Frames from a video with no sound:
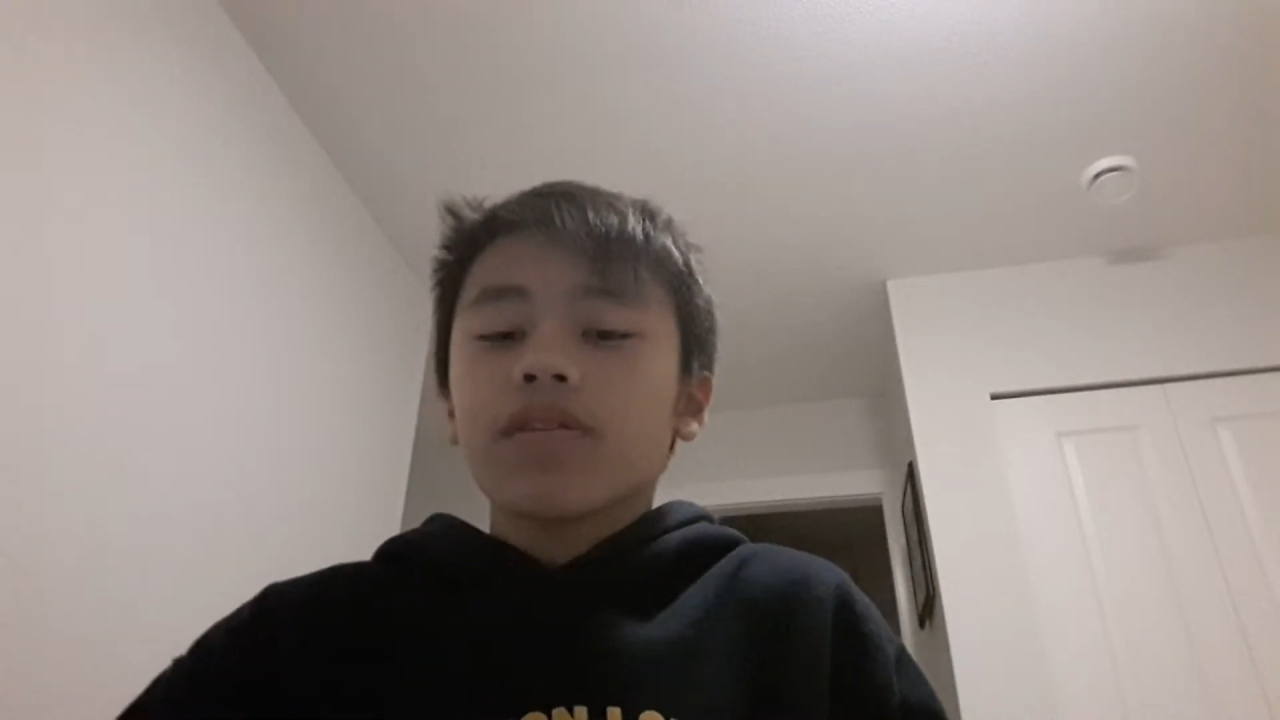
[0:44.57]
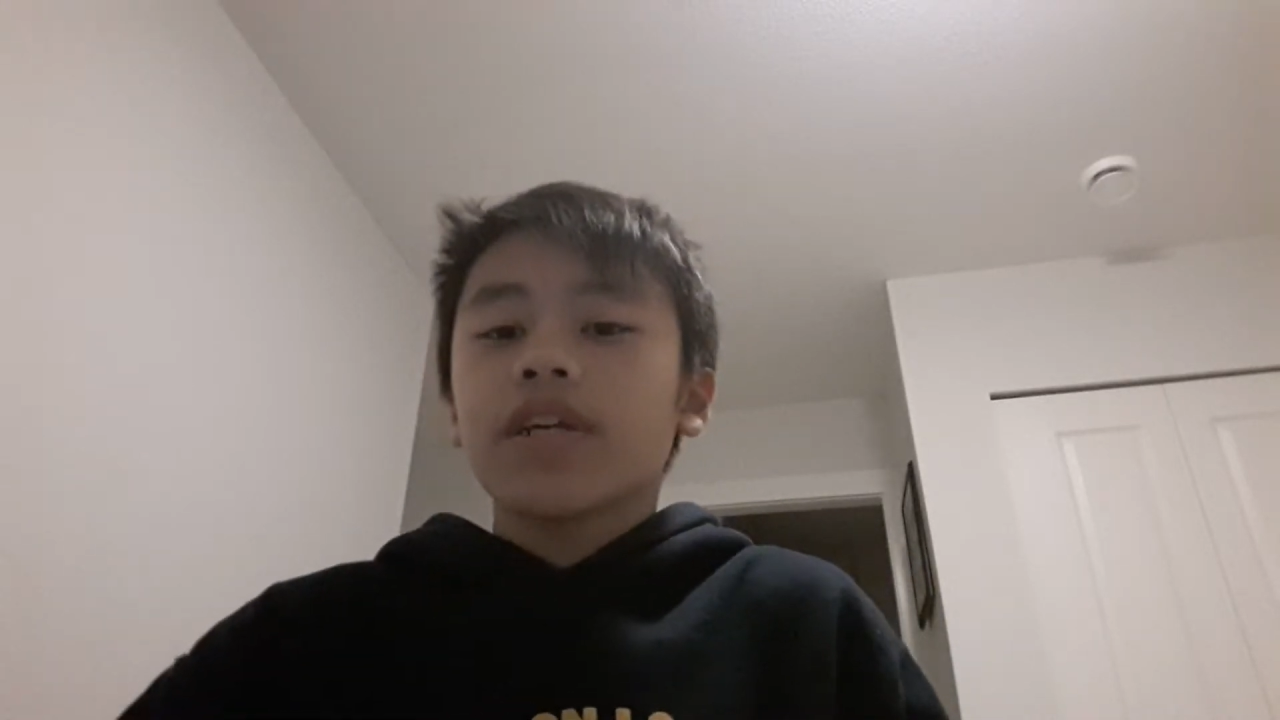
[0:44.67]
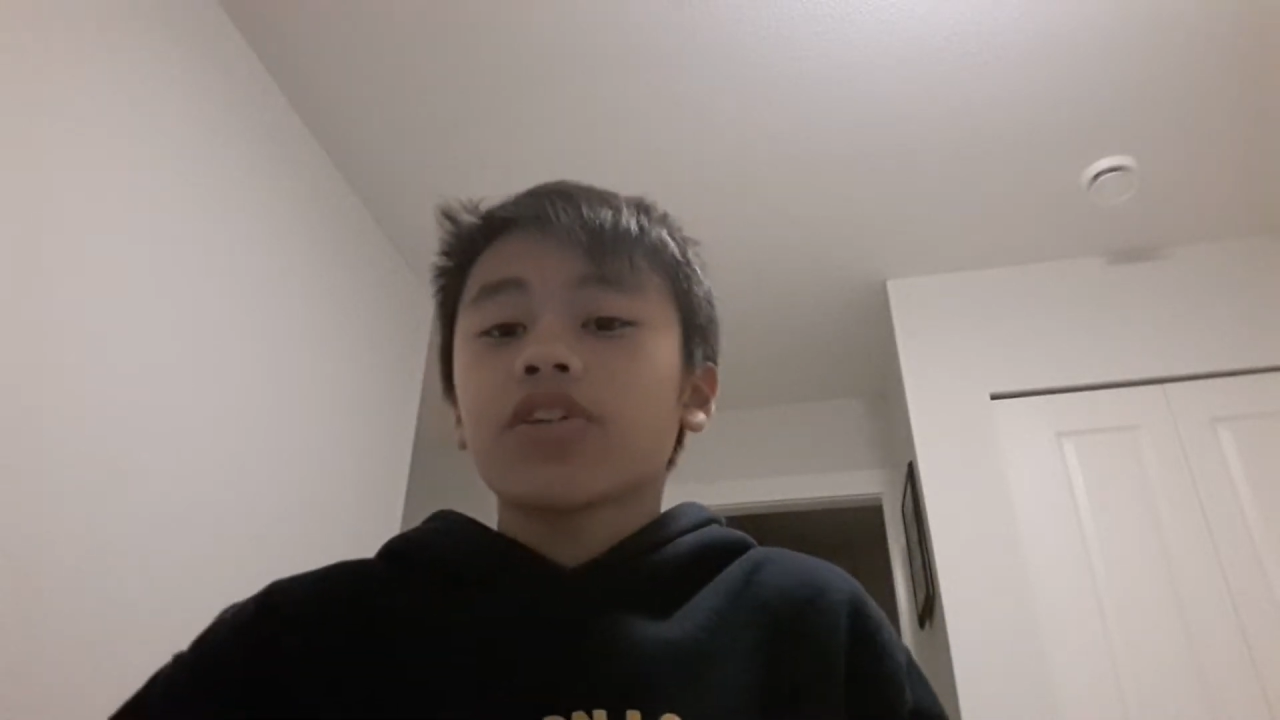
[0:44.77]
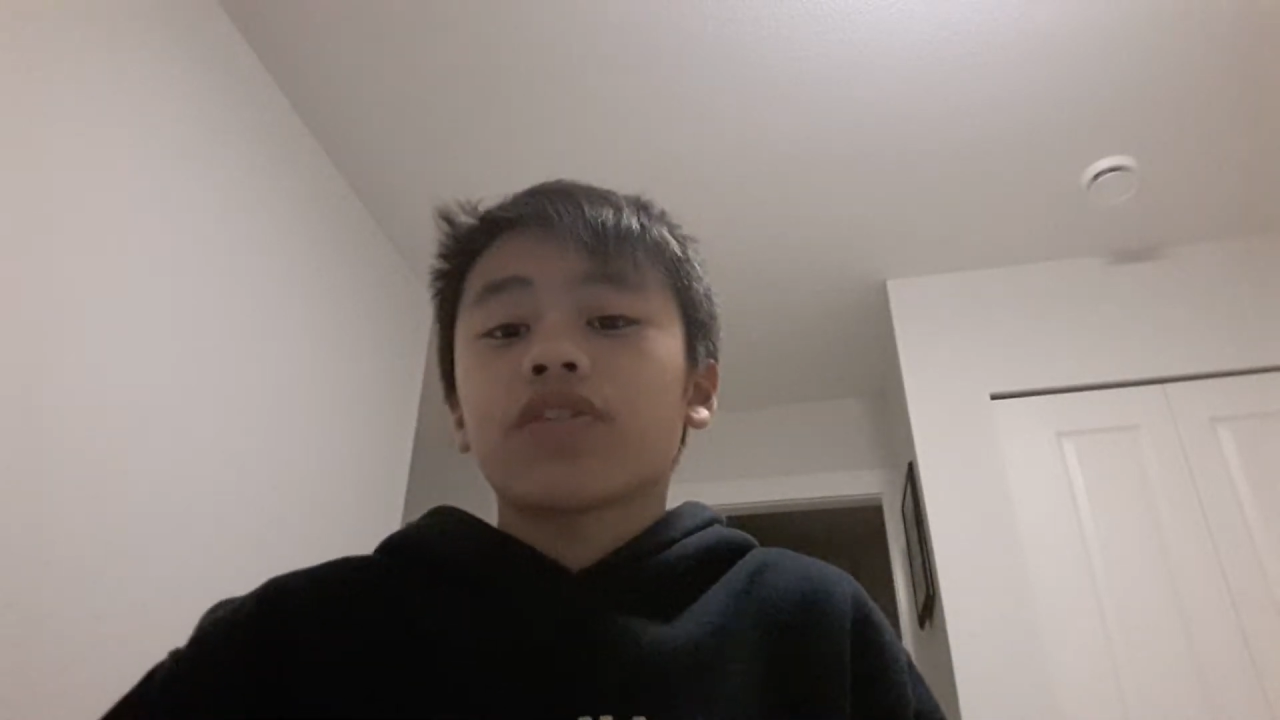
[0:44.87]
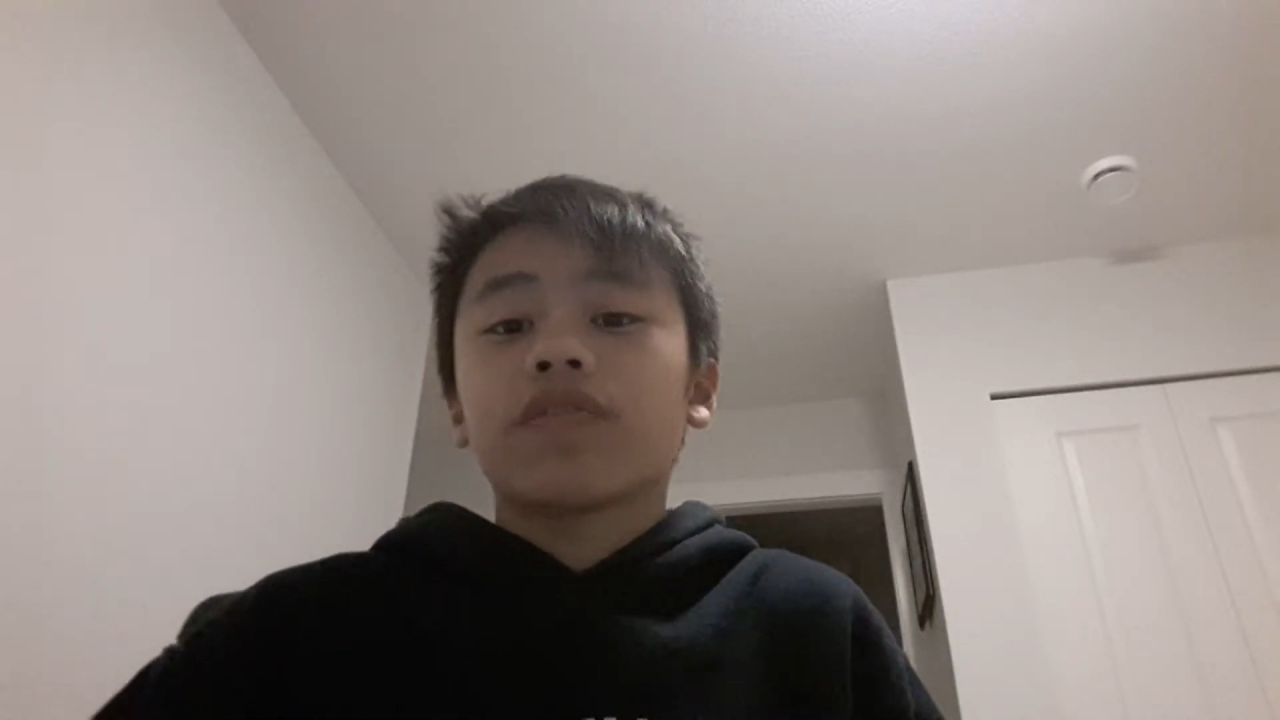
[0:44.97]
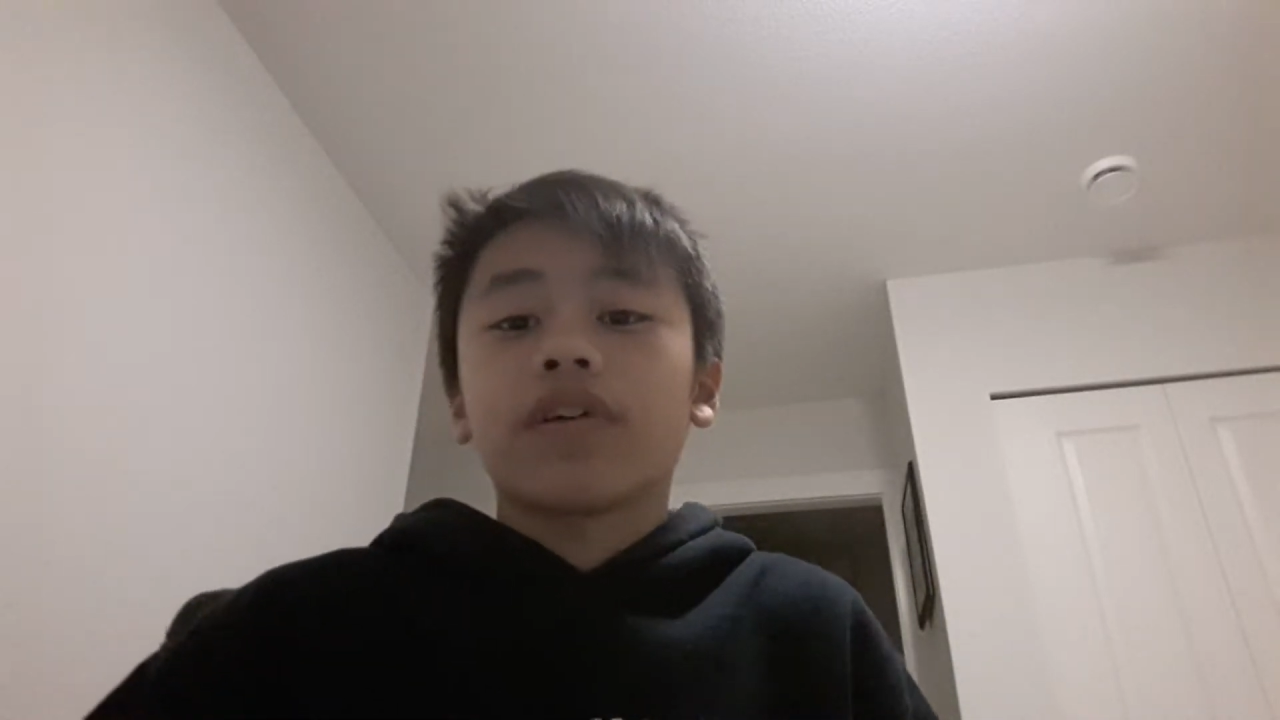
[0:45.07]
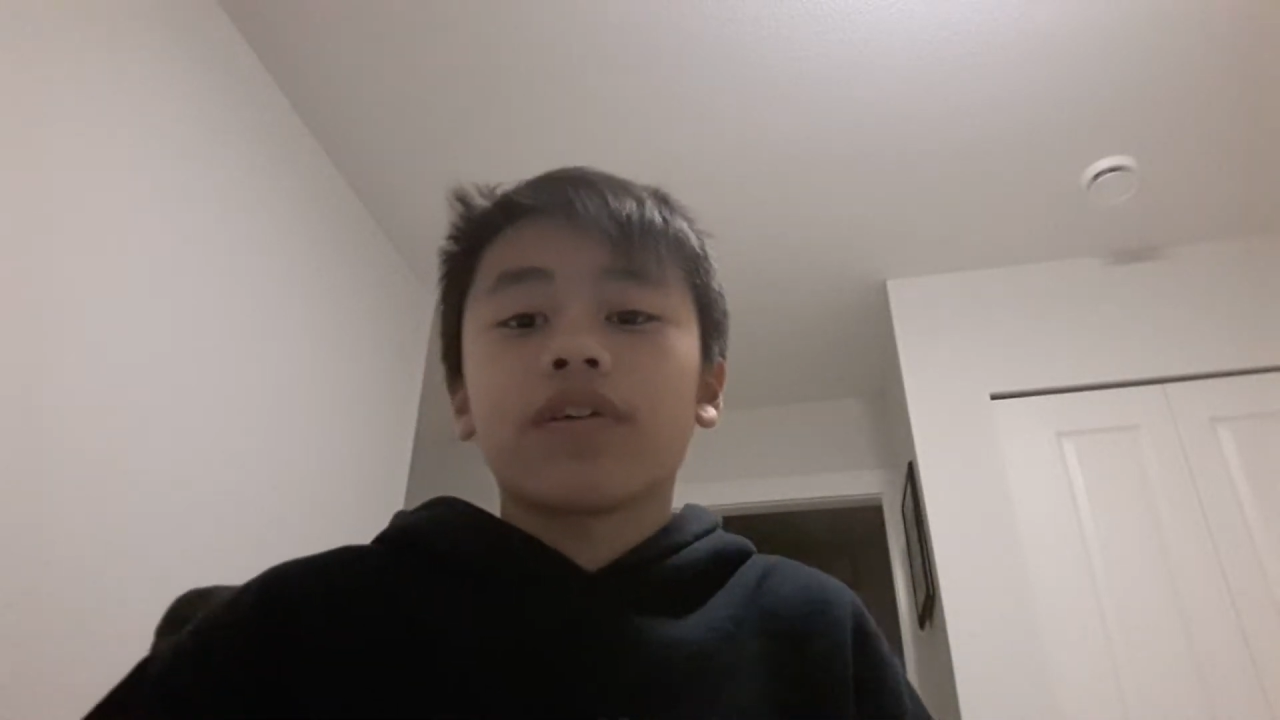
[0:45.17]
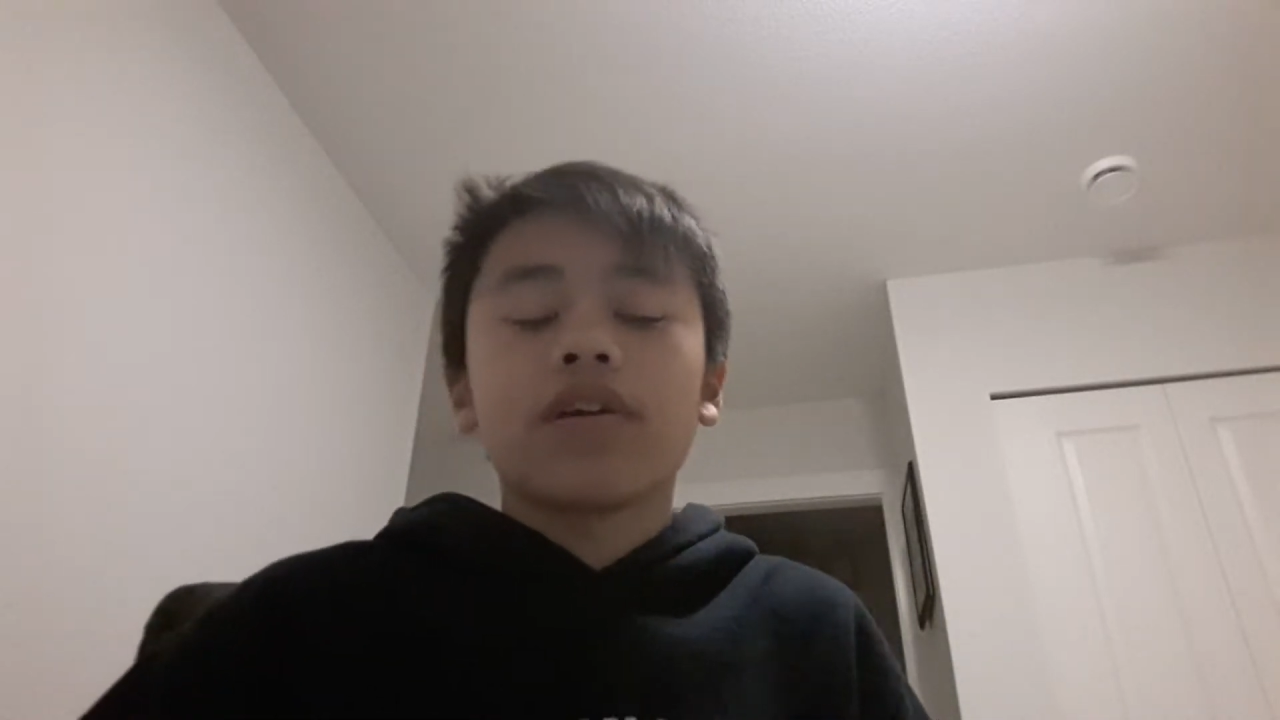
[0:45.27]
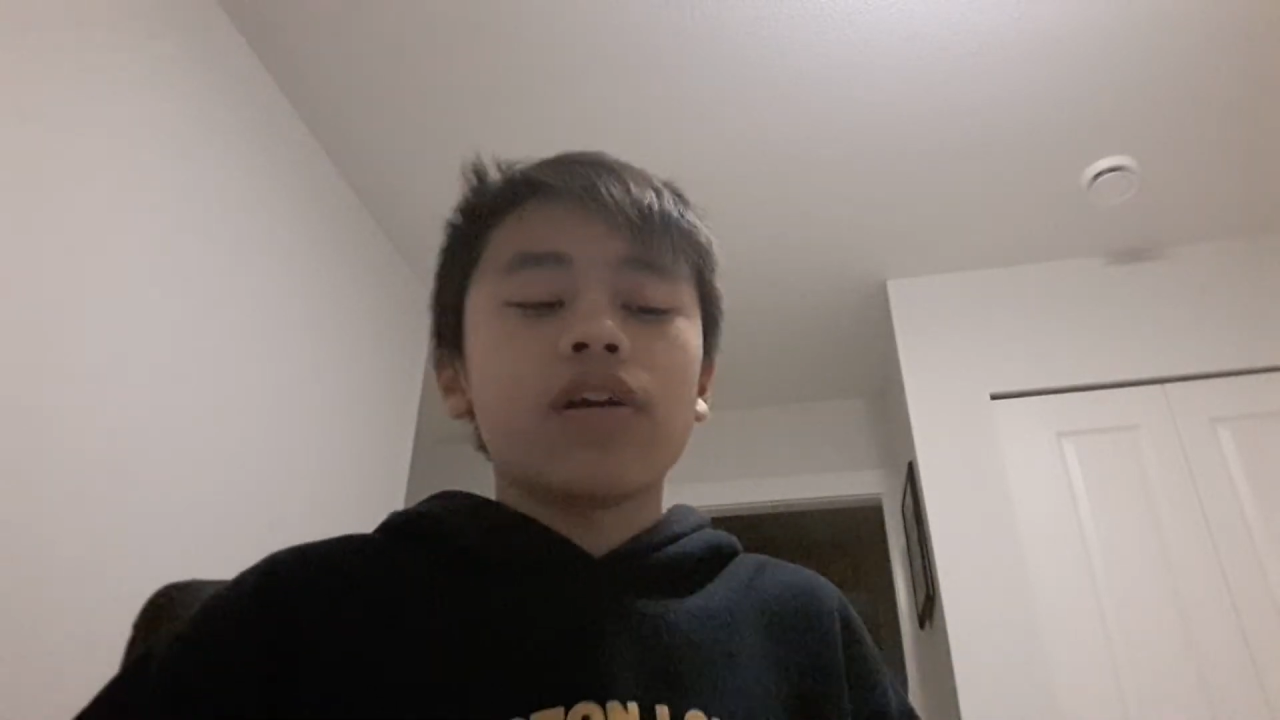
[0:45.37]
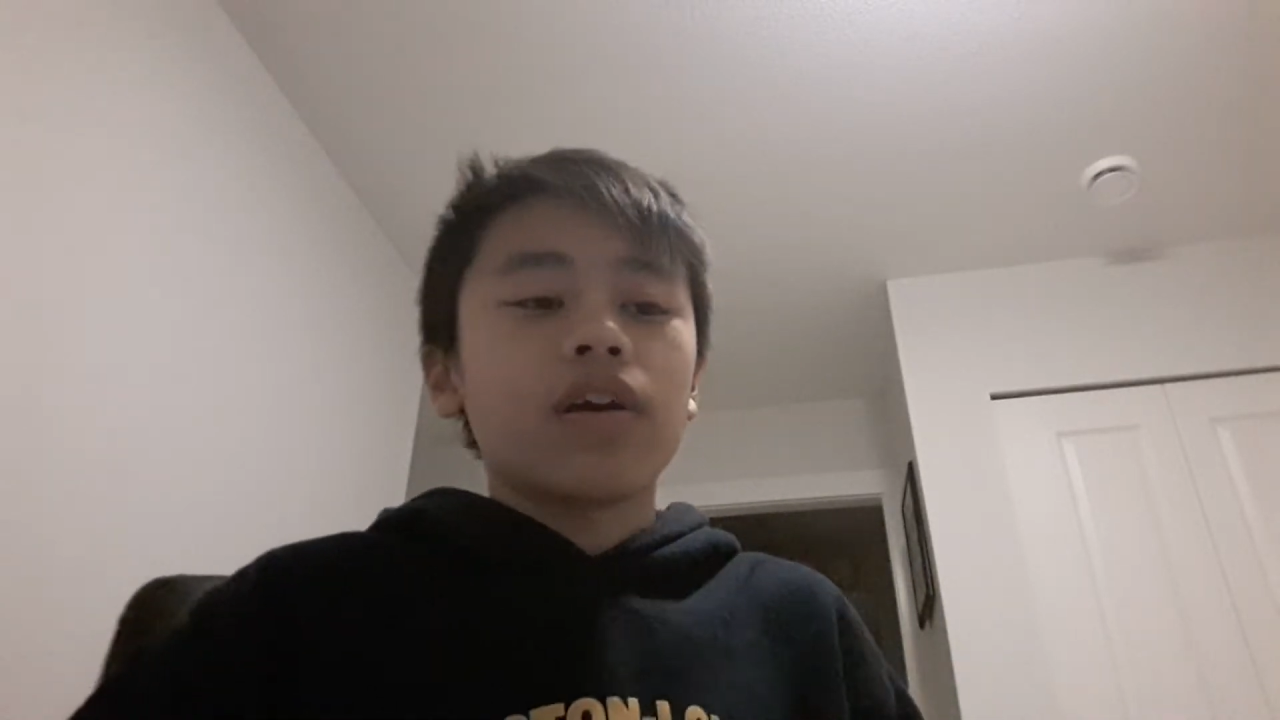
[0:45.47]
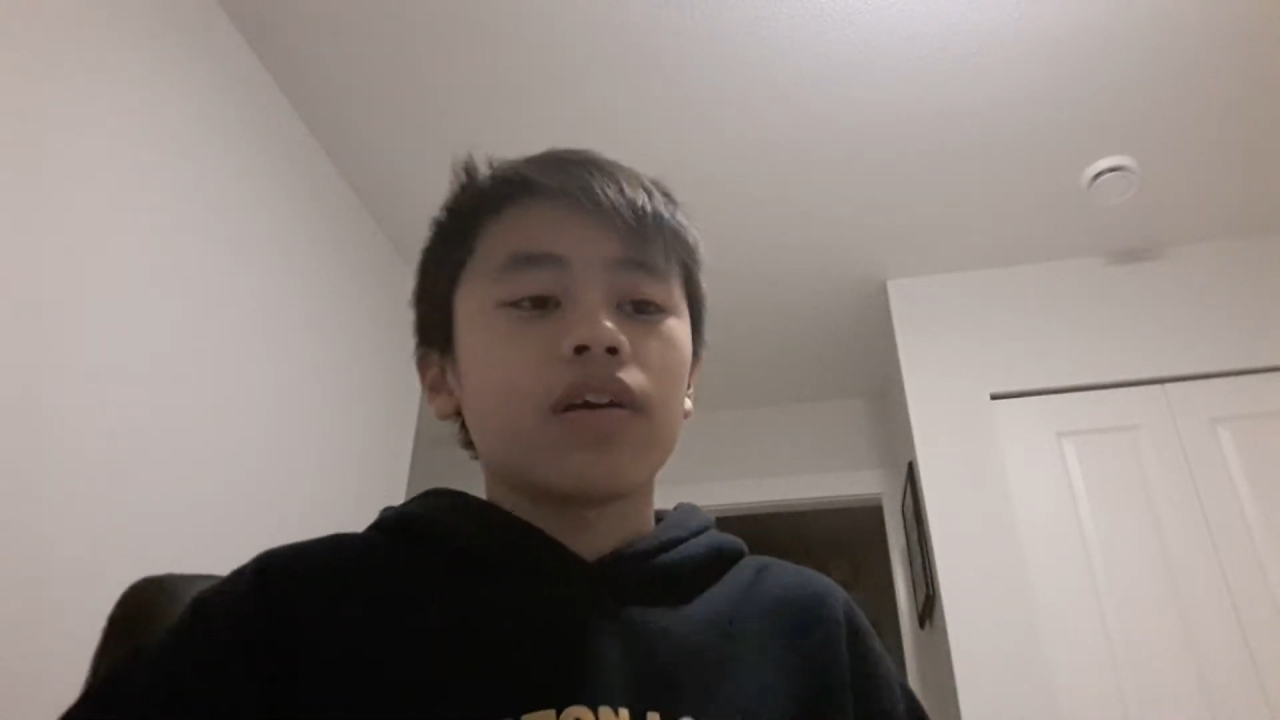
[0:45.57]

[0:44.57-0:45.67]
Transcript: Introvert,